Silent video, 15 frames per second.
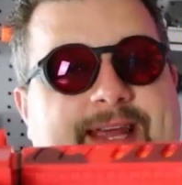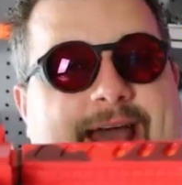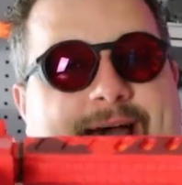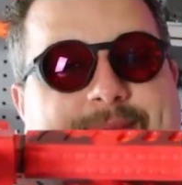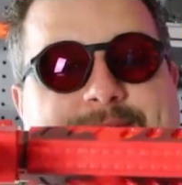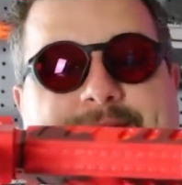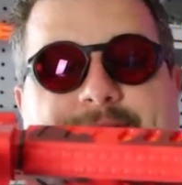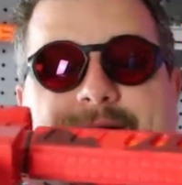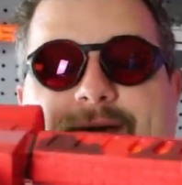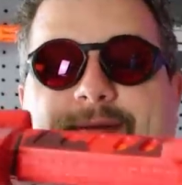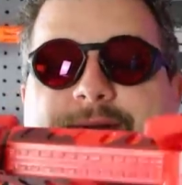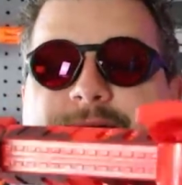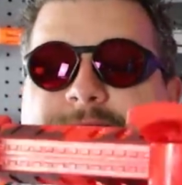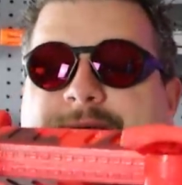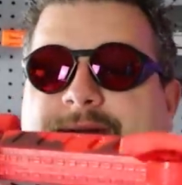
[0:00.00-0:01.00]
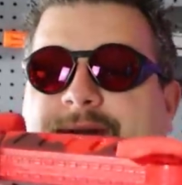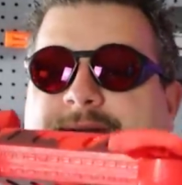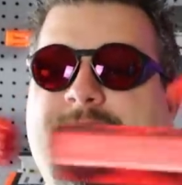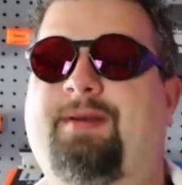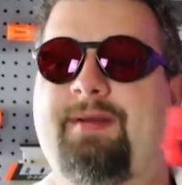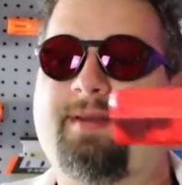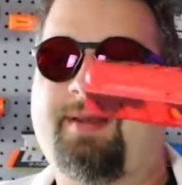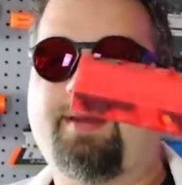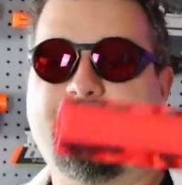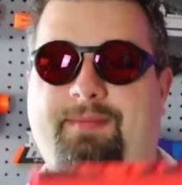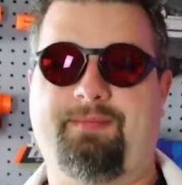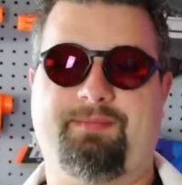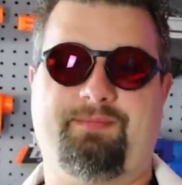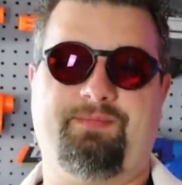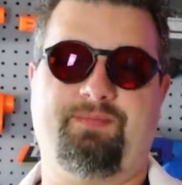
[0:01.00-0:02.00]
tabs down,
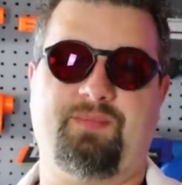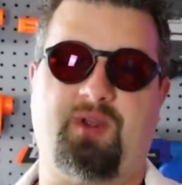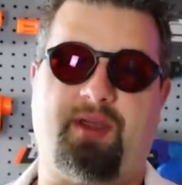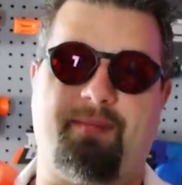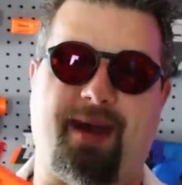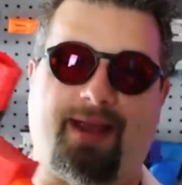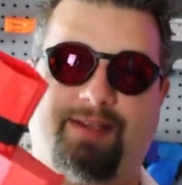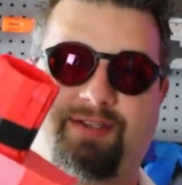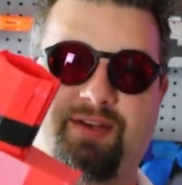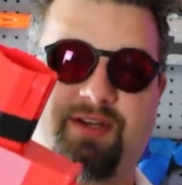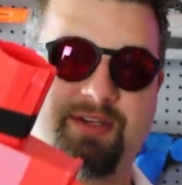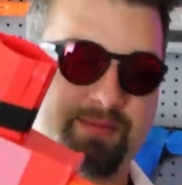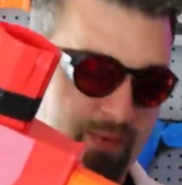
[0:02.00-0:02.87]
you can make it so you can